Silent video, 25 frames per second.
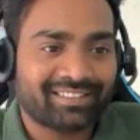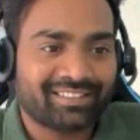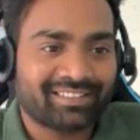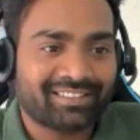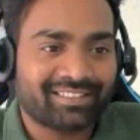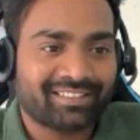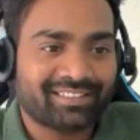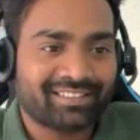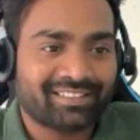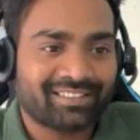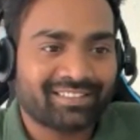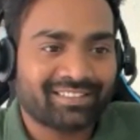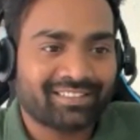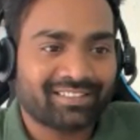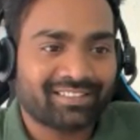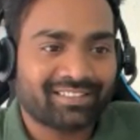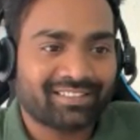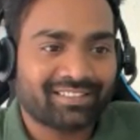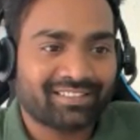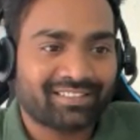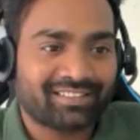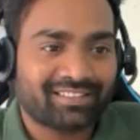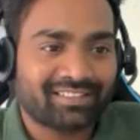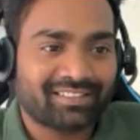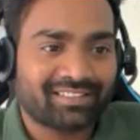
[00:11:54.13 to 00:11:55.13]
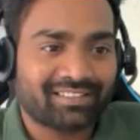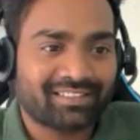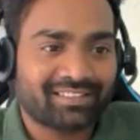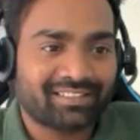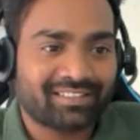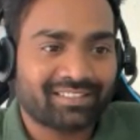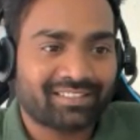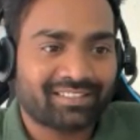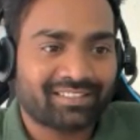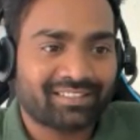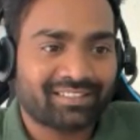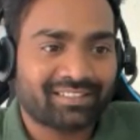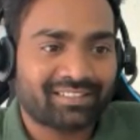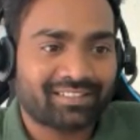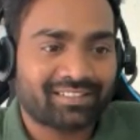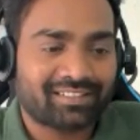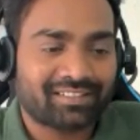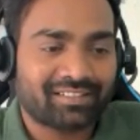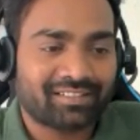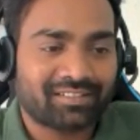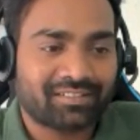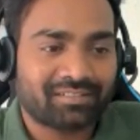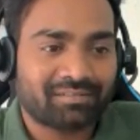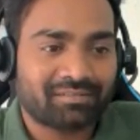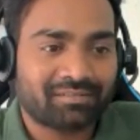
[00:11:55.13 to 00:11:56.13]

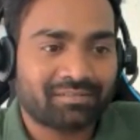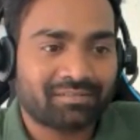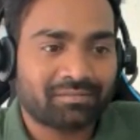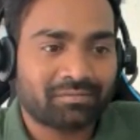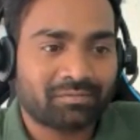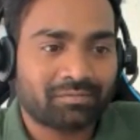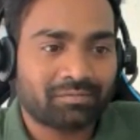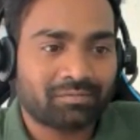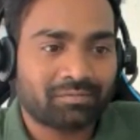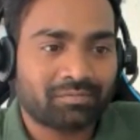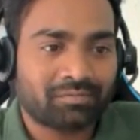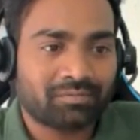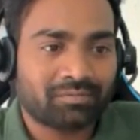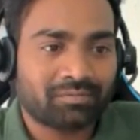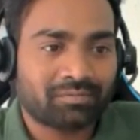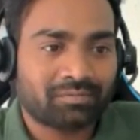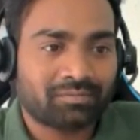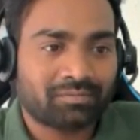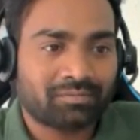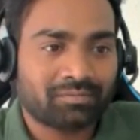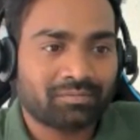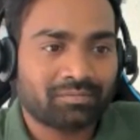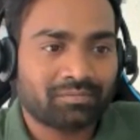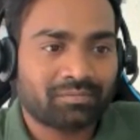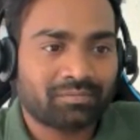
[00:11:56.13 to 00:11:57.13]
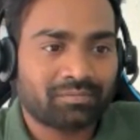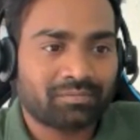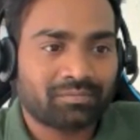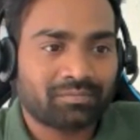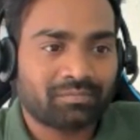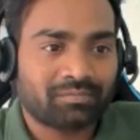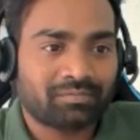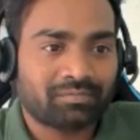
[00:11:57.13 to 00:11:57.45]
(silent)